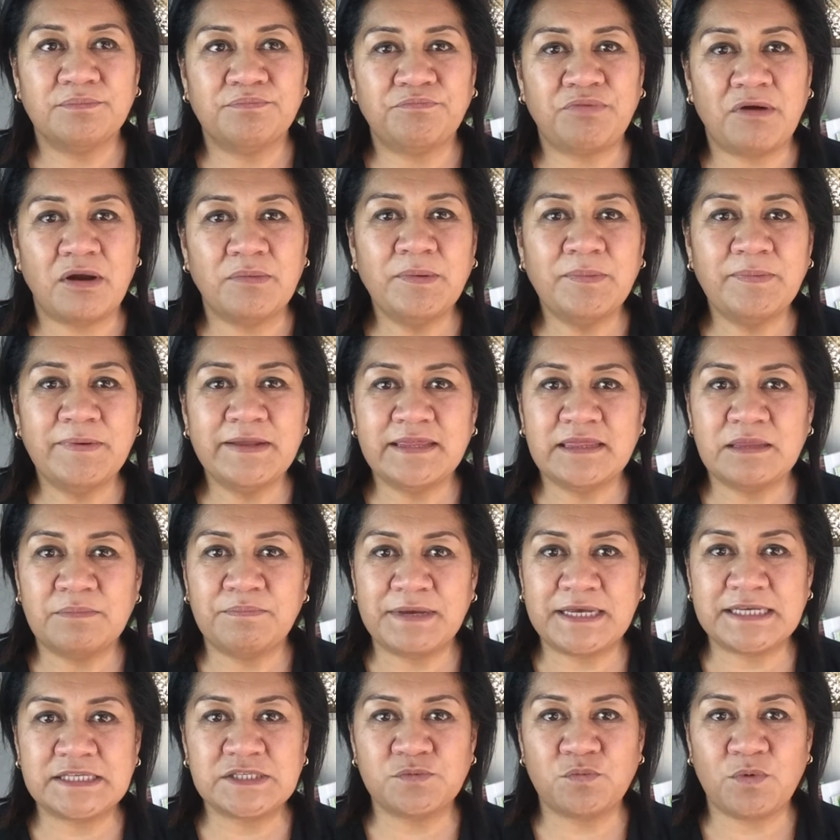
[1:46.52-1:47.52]
probably the
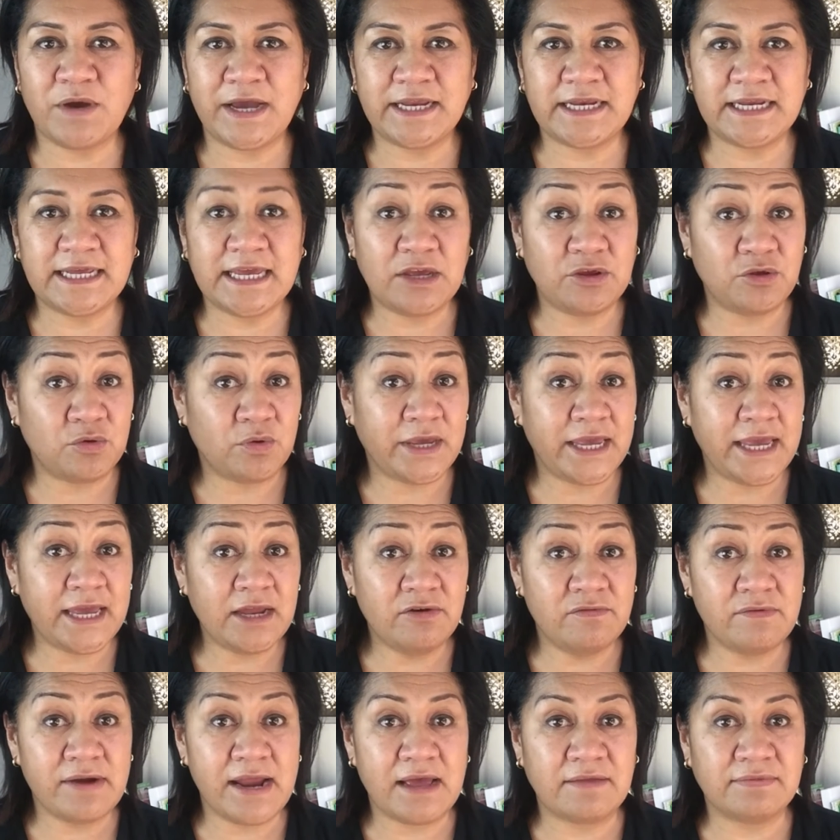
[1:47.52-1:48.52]
best way to get your head
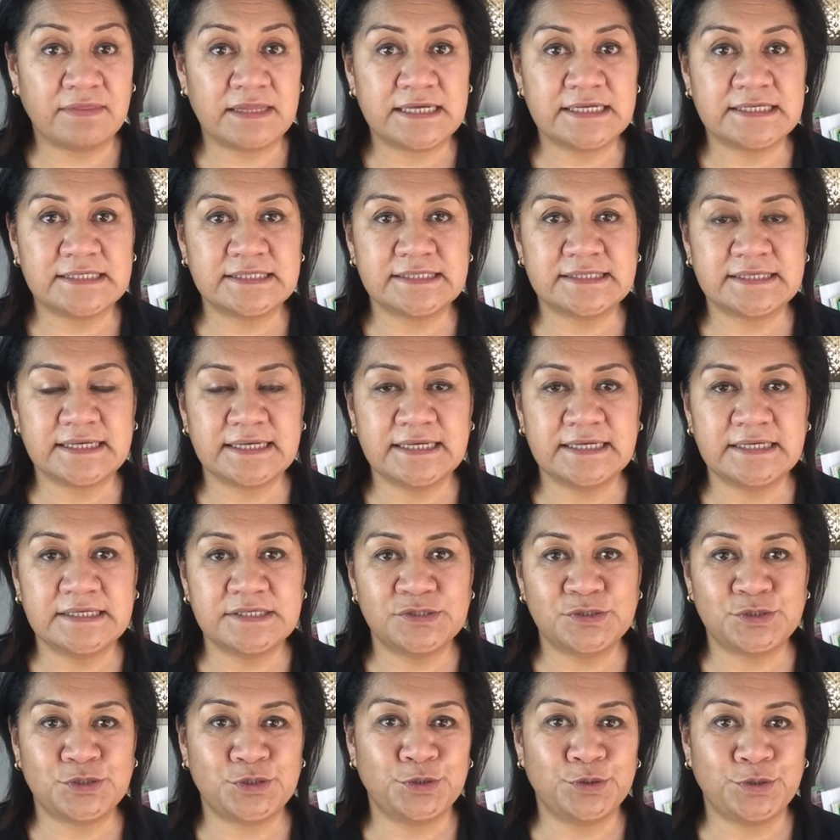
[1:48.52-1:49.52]
around this
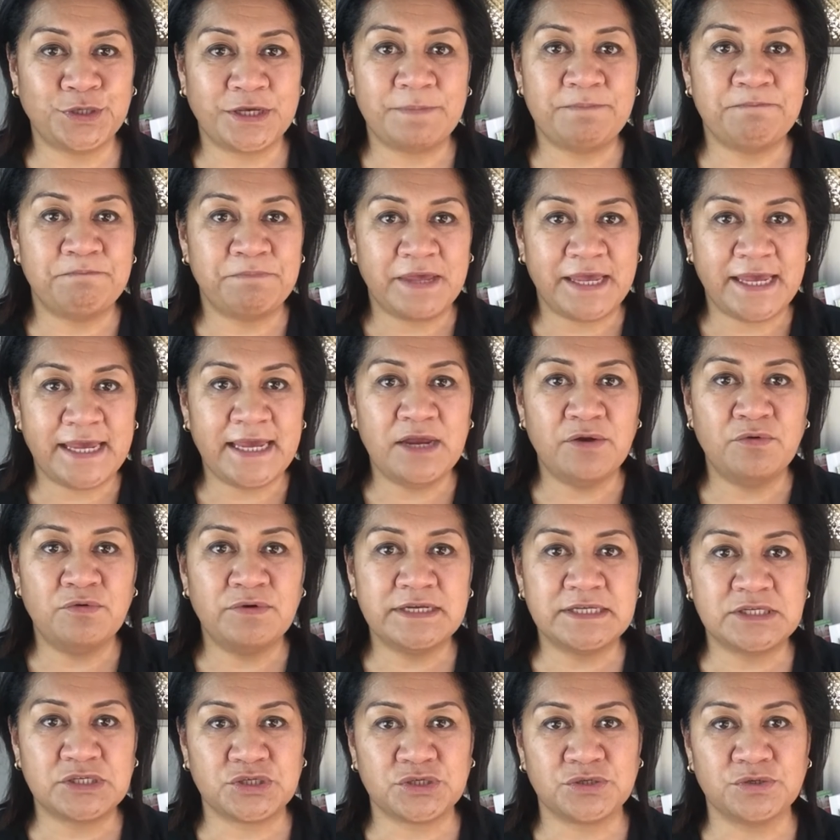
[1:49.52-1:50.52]
is to compare
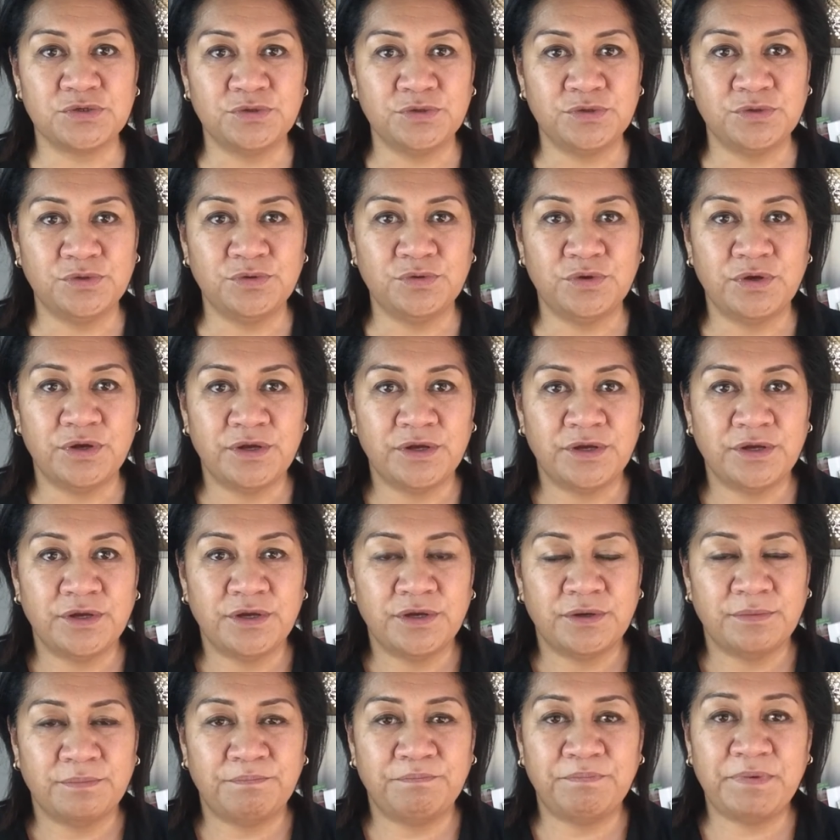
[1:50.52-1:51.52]
it to
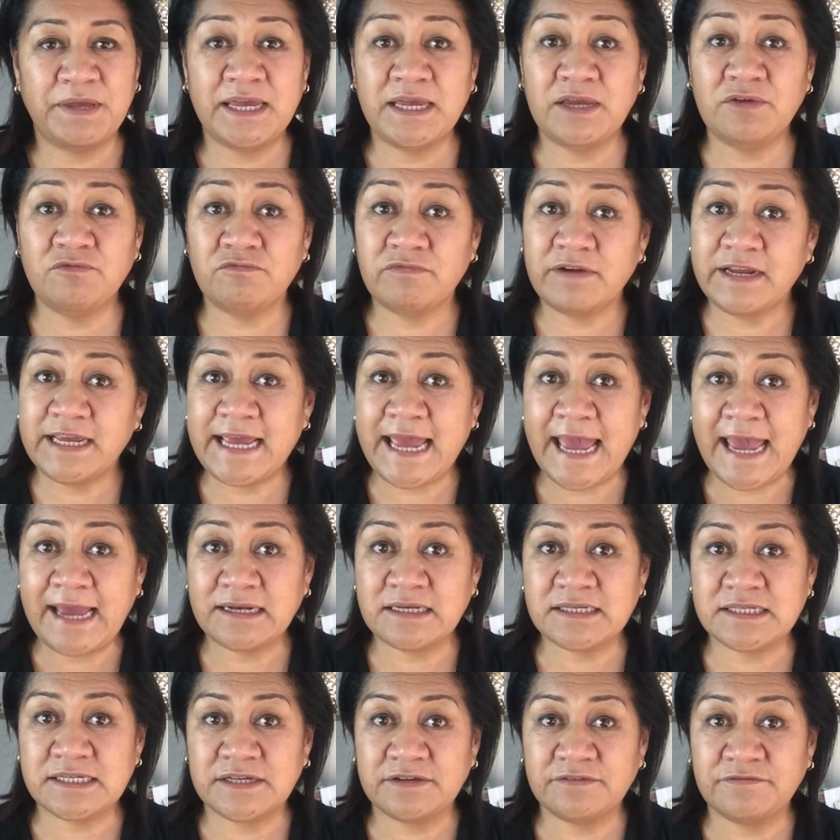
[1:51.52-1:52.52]
being
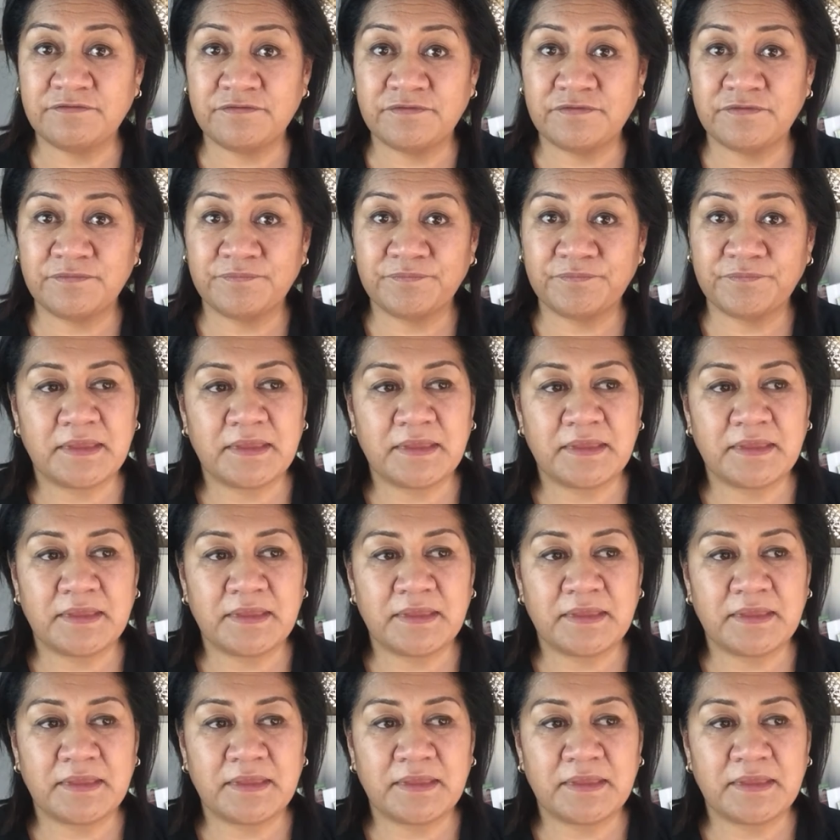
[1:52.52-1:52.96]
reactive.